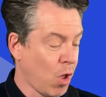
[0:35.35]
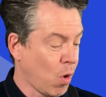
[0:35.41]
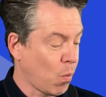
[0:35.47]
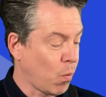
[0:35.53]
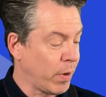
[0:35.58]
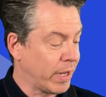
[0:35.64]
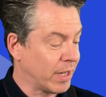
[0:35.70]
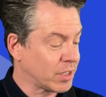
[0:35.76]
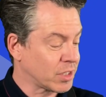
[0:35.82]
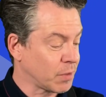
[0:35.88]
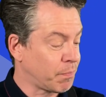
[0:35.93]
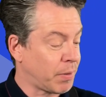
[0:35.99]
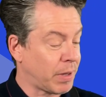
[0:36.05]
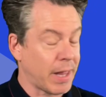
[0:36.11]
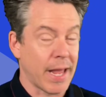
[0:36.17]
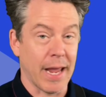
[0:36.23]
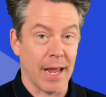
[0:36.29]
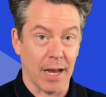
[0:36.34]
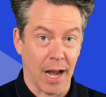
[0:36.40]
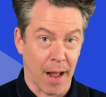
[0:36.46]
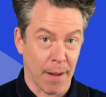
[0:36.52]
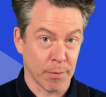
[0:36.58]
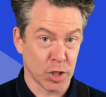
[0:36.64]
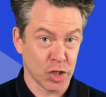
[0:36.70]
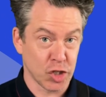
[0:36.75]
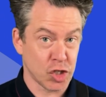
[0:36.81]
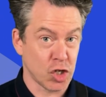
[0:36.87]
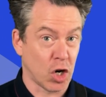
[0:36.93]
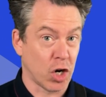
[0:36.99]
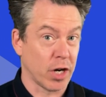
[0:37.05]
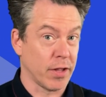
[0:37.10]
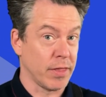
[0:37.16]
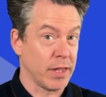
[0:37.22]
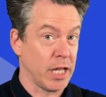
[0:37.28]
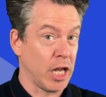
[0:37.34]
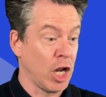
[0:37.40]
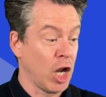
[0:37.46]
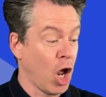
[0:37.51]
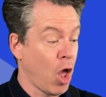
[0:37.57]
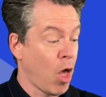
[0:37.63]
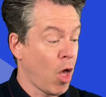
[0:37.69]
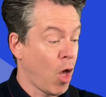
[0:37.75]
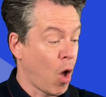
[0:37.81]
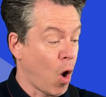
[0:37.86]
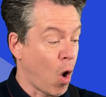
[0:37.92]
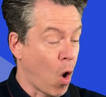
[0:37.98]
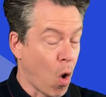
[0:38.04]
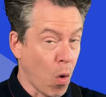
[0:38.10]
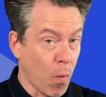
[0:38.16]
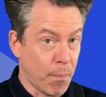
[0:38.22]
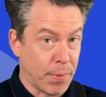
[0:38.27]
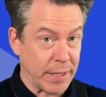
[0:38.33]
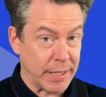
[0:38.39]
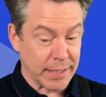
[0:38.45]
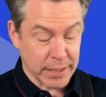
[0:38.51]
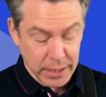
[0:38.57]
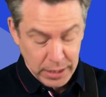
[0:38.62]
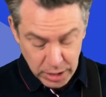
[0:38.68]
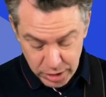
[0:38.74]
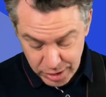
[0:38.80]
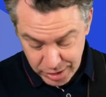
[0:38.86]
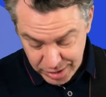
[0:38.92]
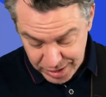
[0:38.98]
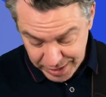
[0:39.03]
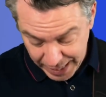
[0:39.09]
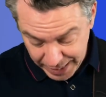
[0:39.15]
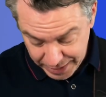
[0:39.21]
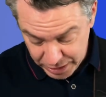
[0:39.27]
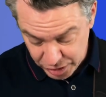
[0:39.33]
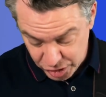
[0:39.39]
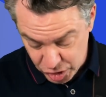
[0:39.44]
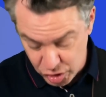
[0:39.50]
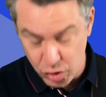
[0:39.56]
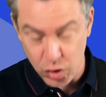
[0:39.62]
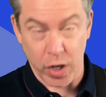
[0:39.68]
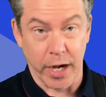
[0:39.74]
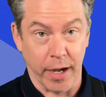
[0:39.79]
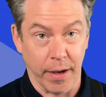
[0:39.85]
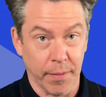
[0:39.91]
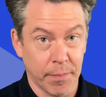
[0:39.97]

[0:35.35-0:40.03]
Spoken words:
We get to play it. I'm going to start on the open 2nd string.